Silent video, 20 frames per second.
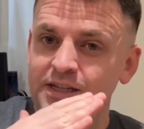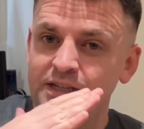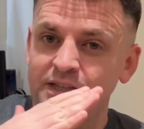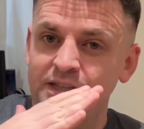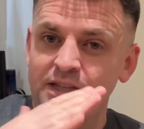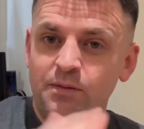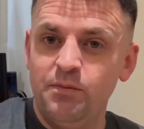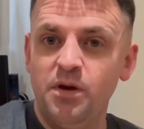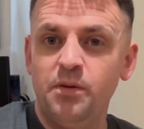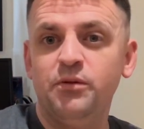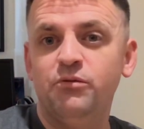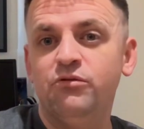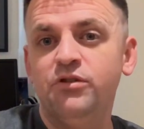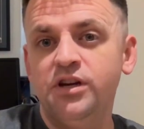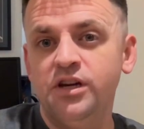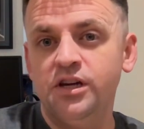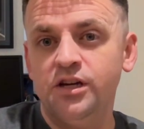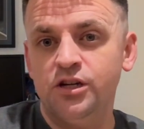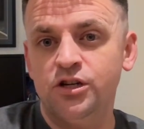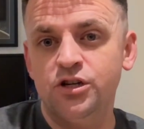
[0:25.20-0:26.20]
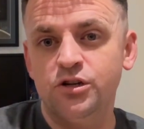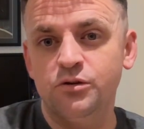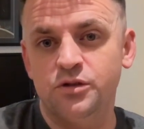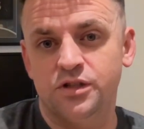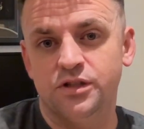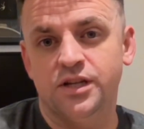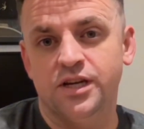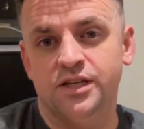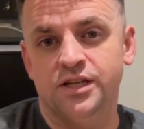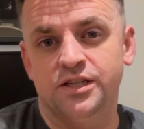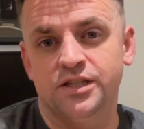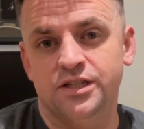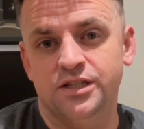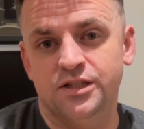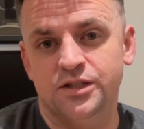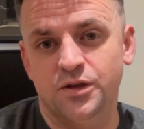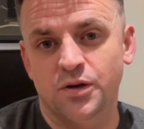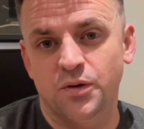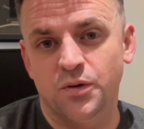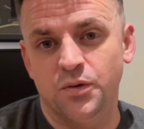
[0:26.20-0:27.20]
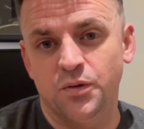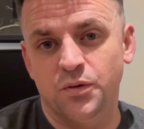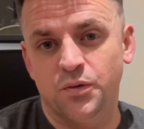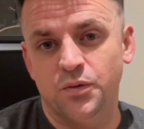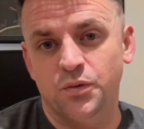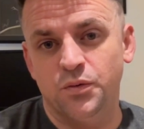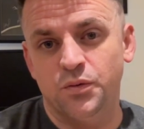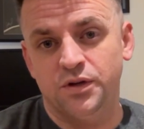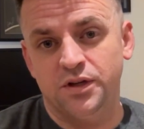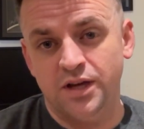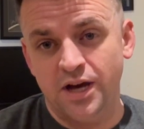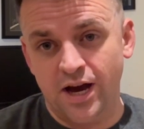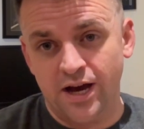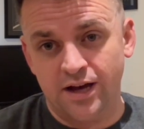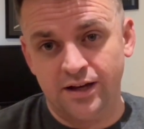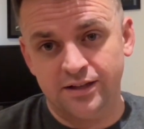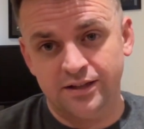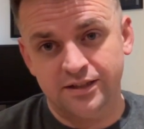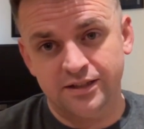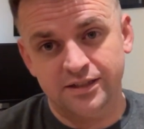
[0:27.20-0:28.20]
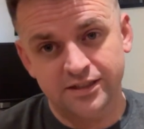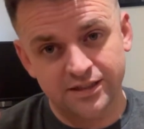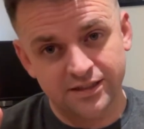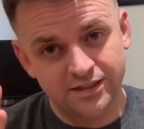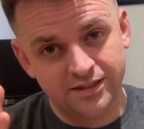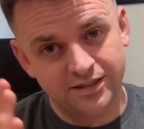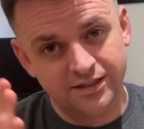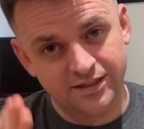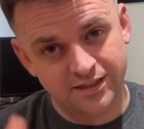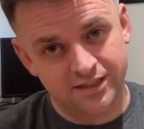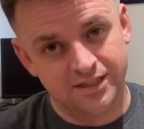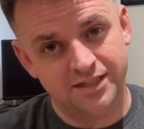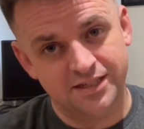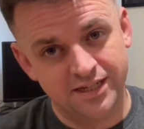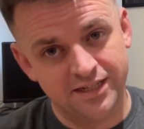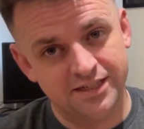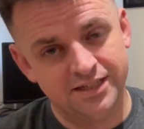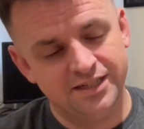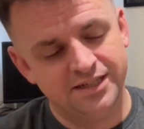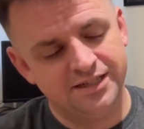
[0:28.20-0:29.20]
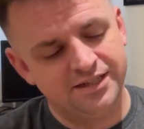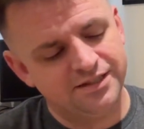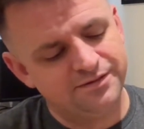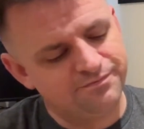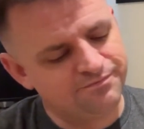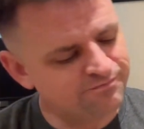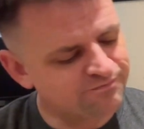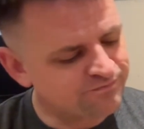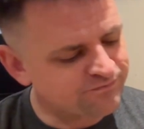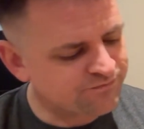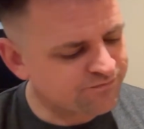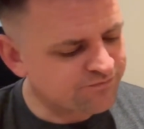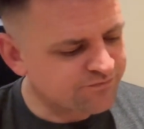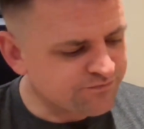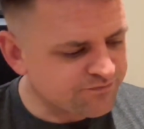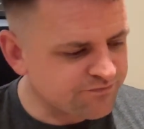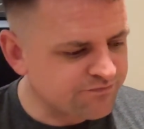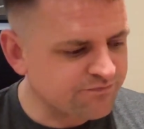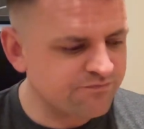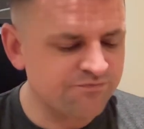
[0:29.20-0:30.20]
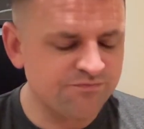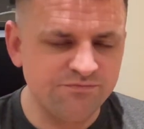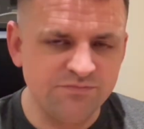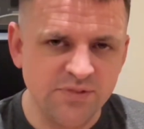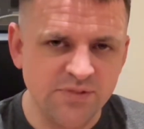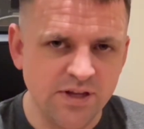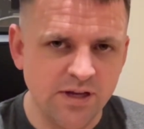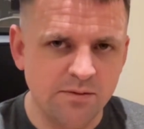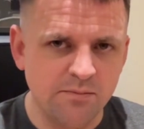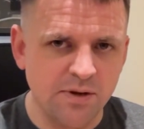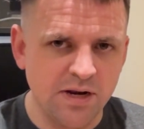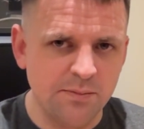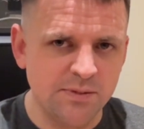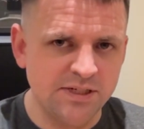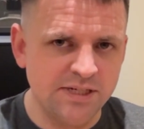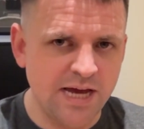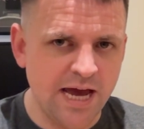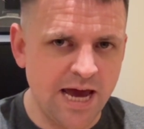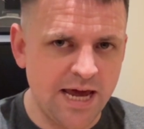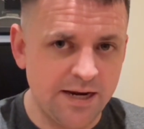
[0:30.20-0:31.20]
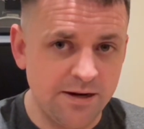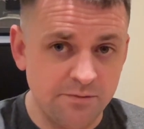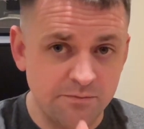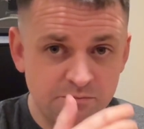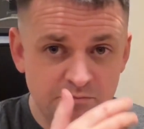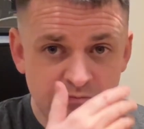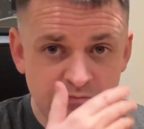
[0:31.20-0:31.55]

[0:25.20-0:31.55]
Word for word: there may be reissues in this. So yeah, this is it. My number 10